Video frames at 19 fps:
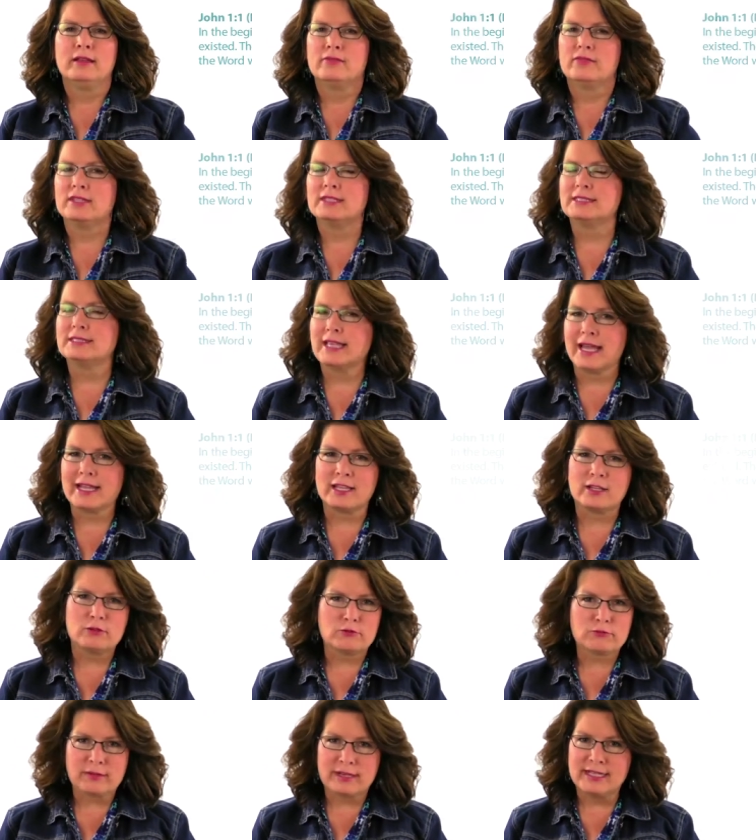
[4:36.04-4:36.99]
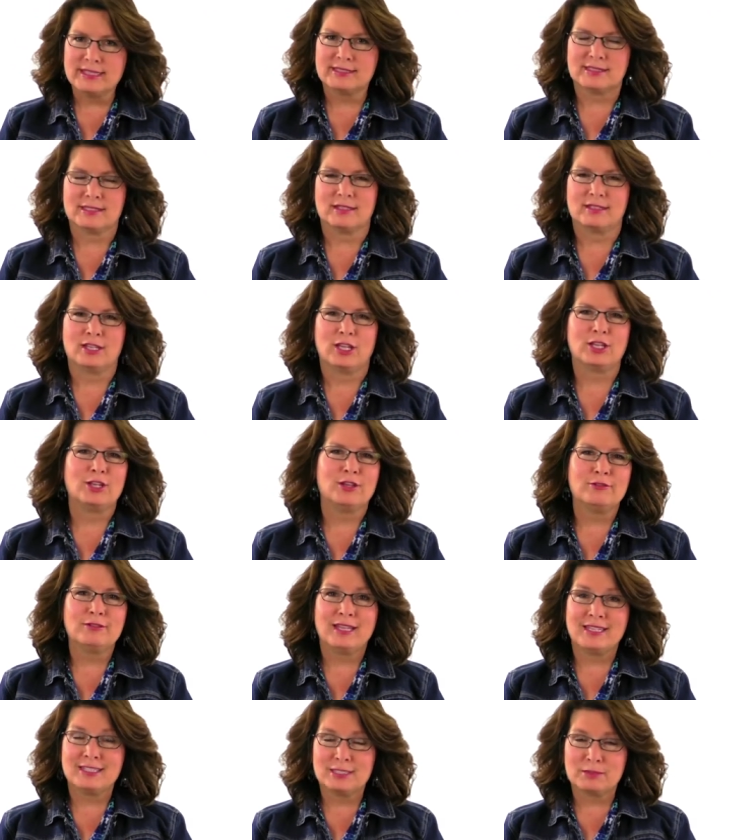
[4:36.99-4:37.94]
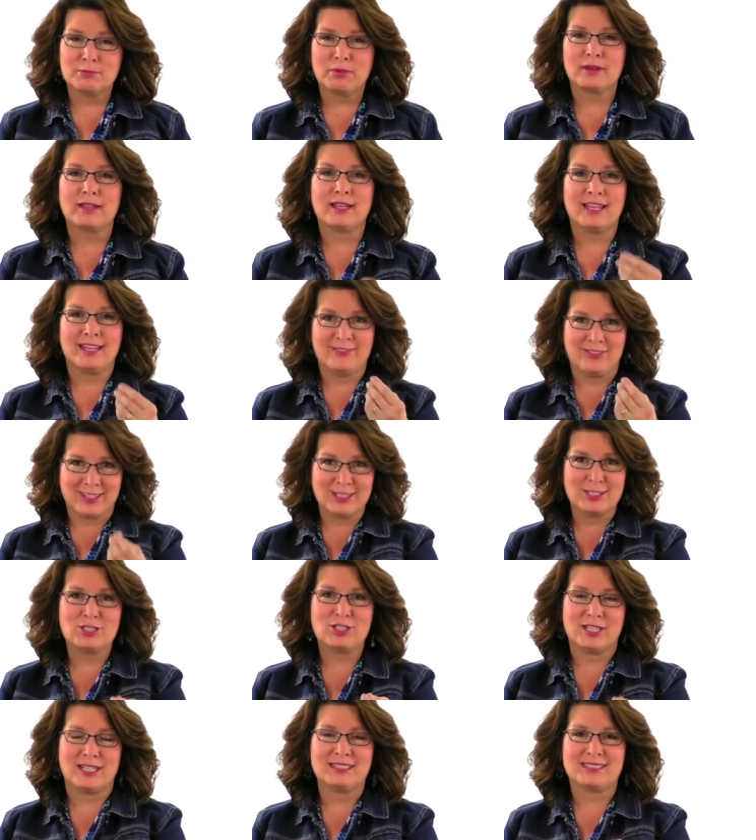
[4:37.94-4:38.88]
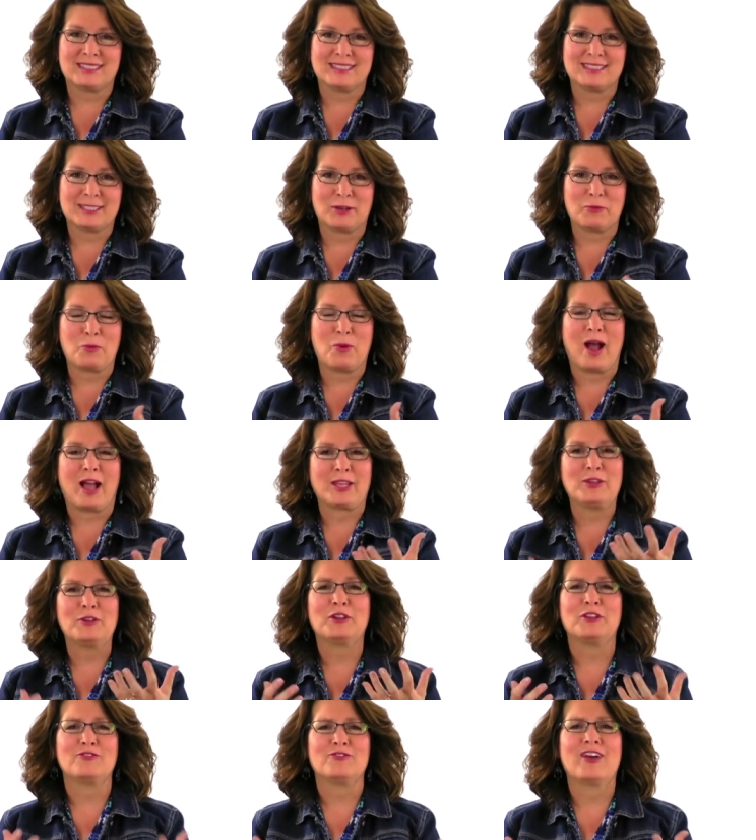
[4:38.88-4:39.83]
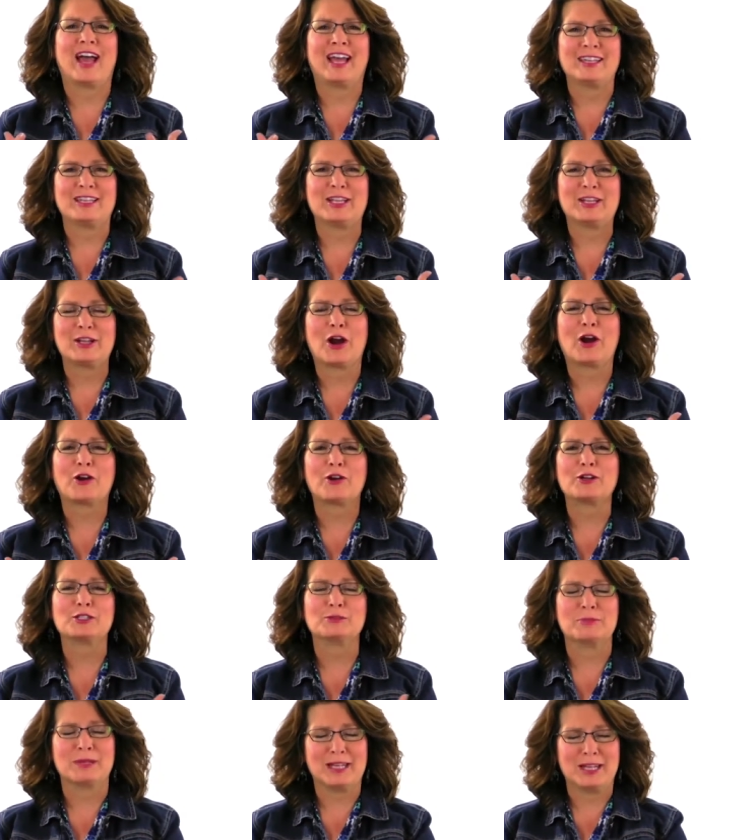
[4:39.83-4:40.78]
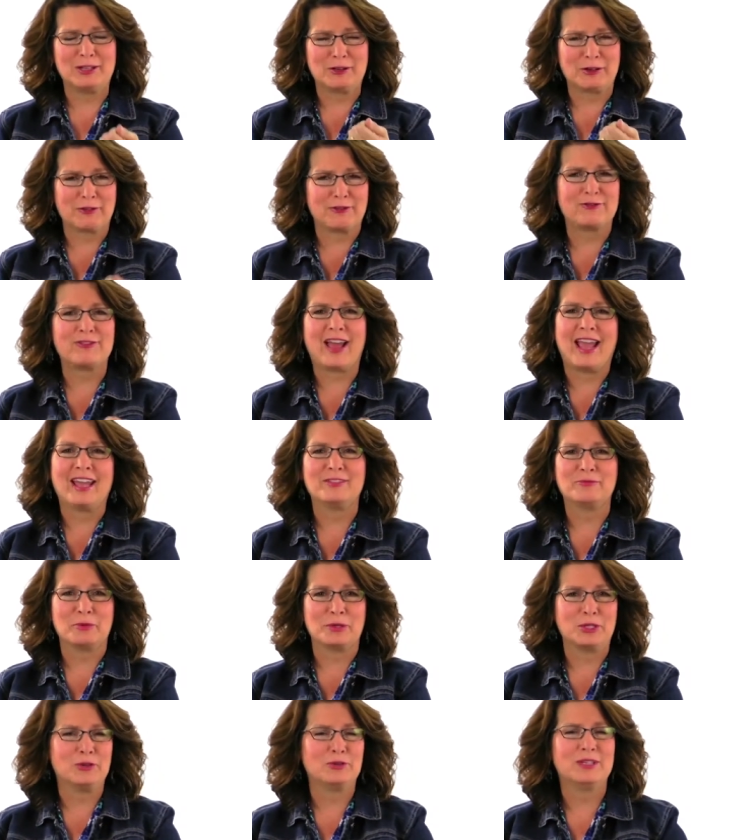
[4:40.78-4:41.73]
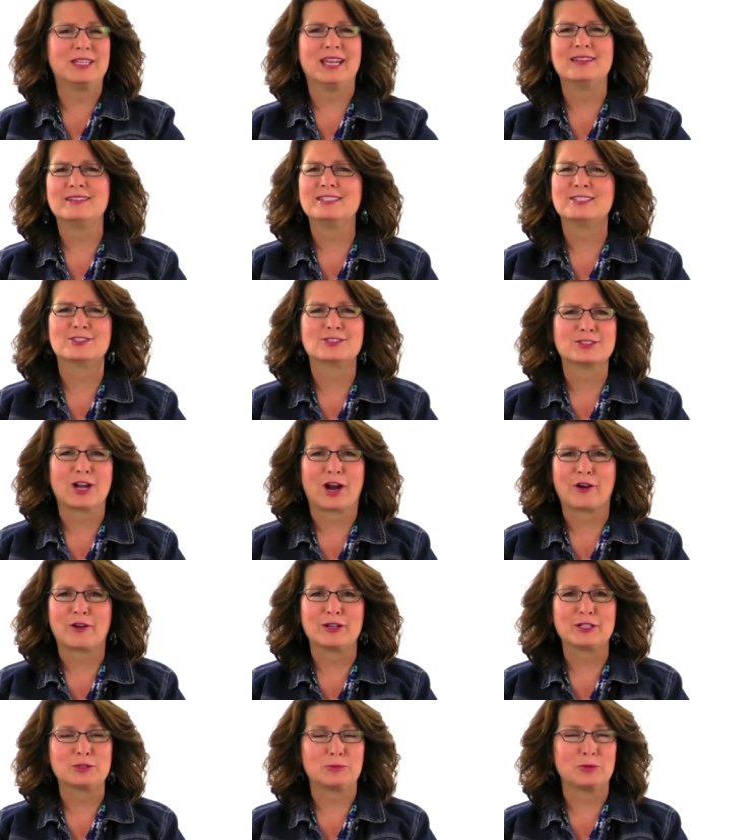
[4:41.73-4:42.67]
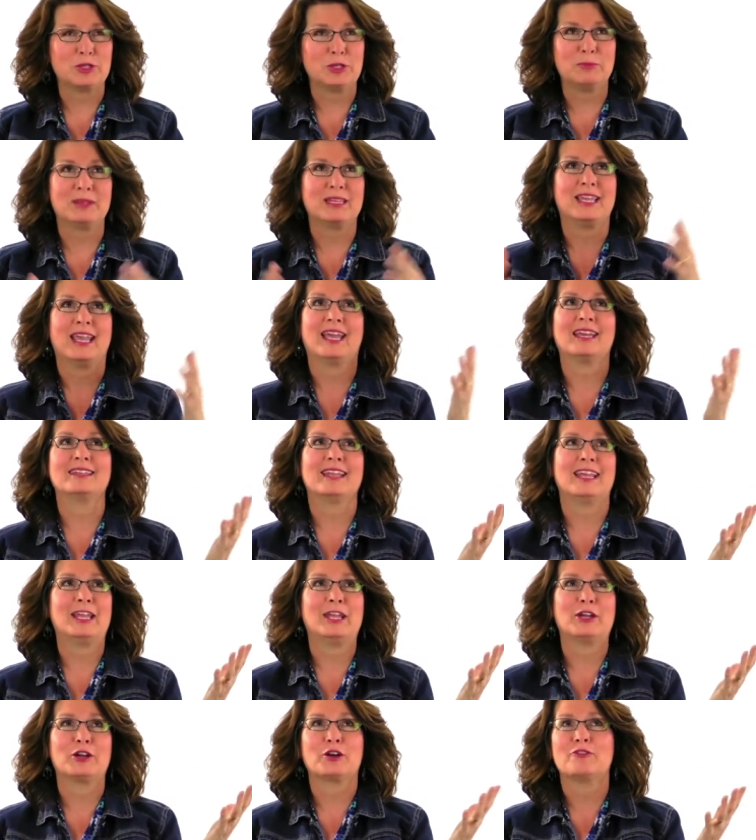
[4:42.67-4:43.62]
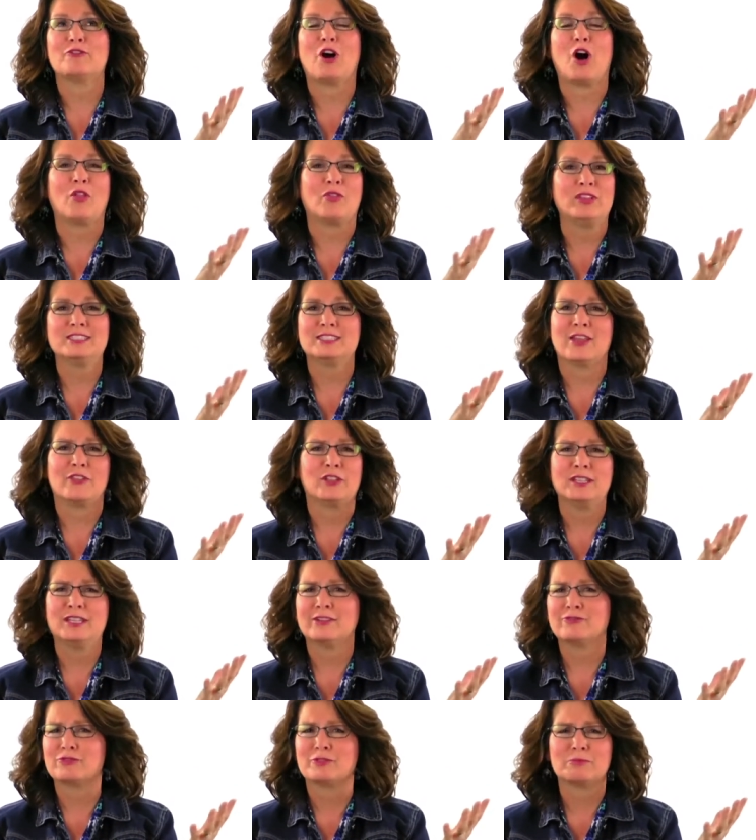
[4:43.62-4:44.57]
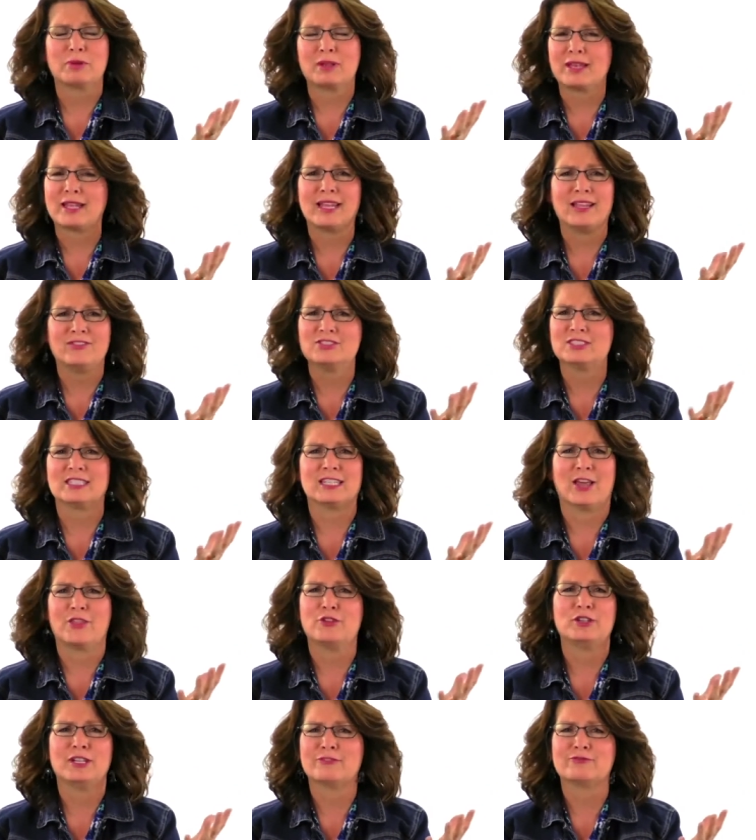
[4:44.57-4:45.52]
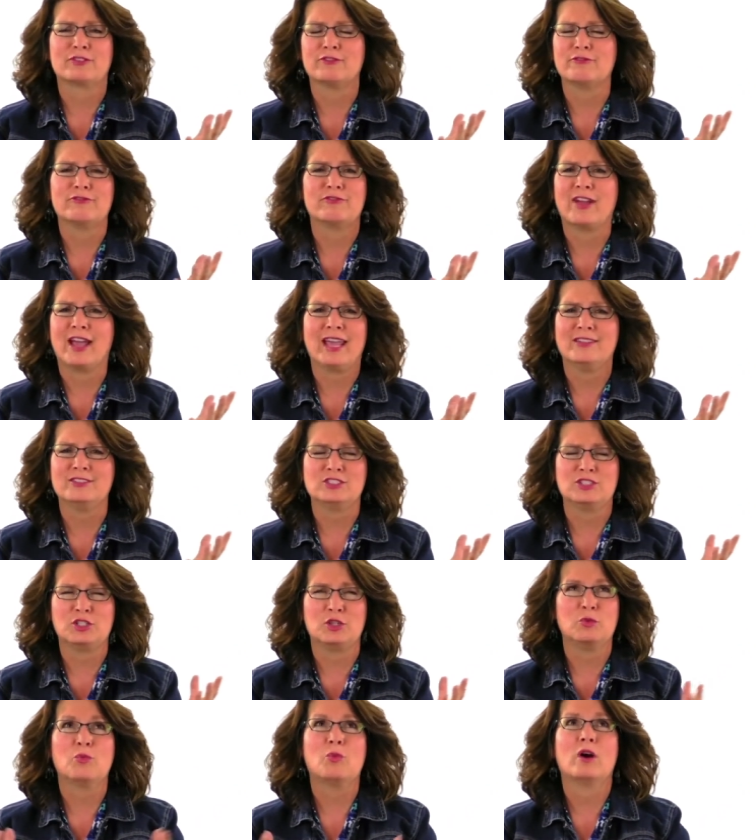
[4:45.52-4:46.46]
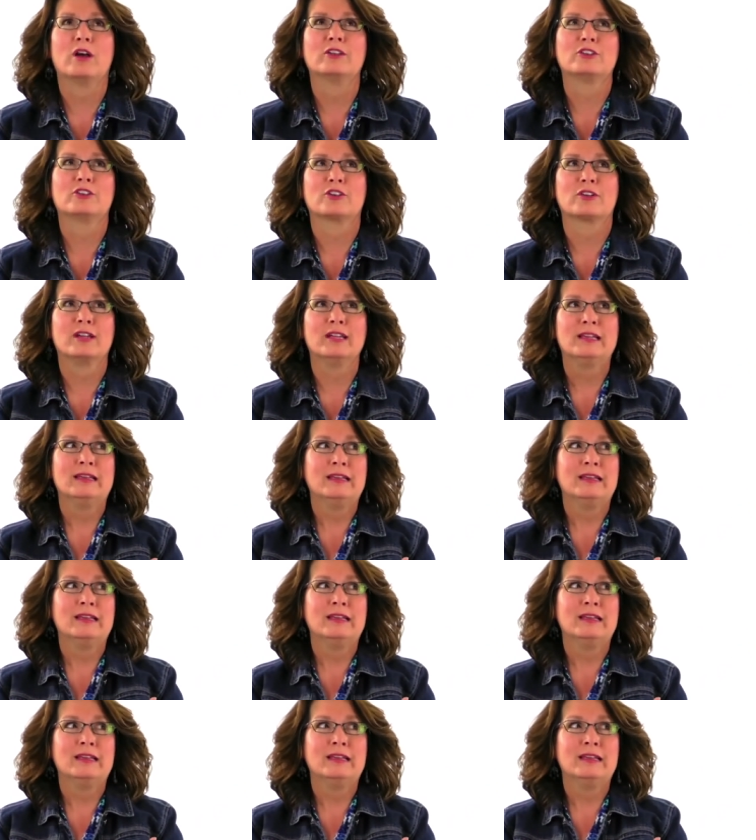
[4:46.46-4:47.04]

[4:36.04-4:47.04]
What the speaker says: The second reason you need to believe in Jesus, and why you can find encouragement in your faith when you get discouraged, when you begin to hear of all these other different beliefs and other different faiths, and you wonder,